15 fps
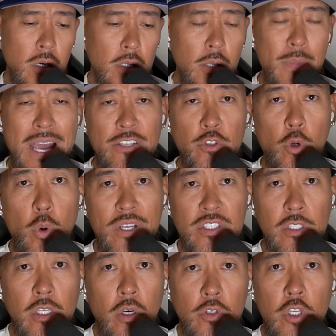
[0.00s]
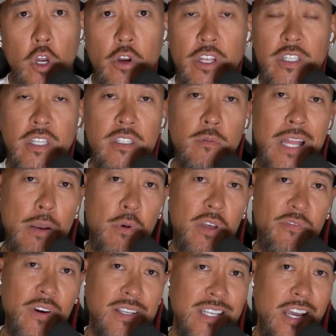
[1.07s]
Let me ask you a question, though. You know that there's a lot
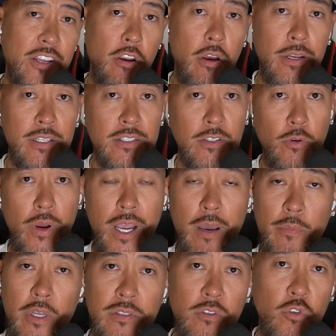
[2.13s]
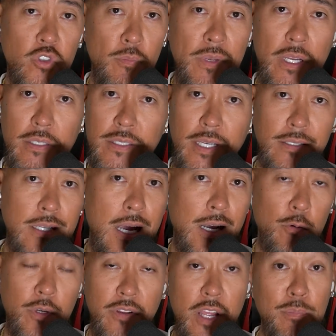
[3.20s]
of motherfuckers out here on Instagram and on social media,
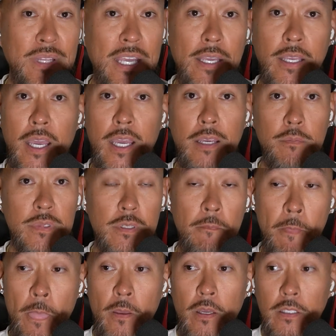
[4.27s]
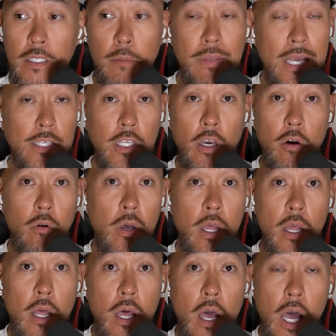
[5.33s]
TikTok, whatever, they playing games. They be like, yo,
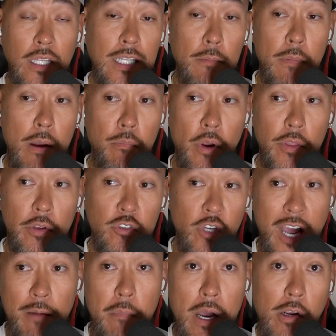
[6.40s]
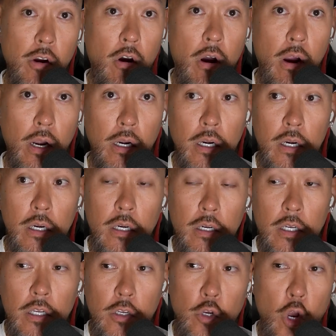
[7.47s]
I let my brother drive my car,
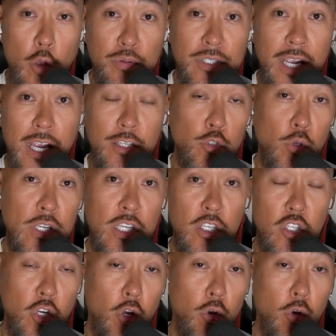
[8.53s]
you know what I'm saying, so he can,